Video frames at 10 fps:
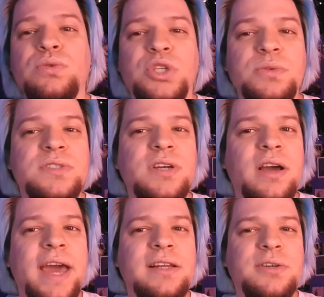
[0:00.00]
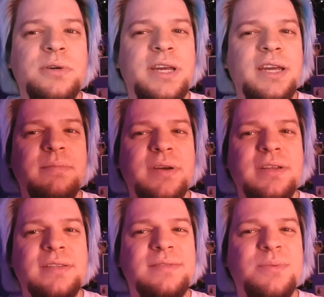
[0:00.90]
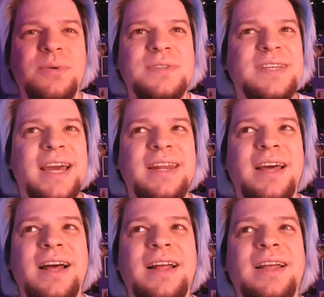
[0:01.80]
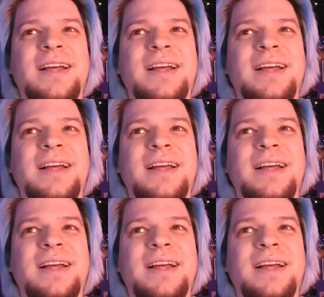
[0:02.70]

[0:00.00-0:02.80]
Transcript: You Suck at Cooking, but it was kinda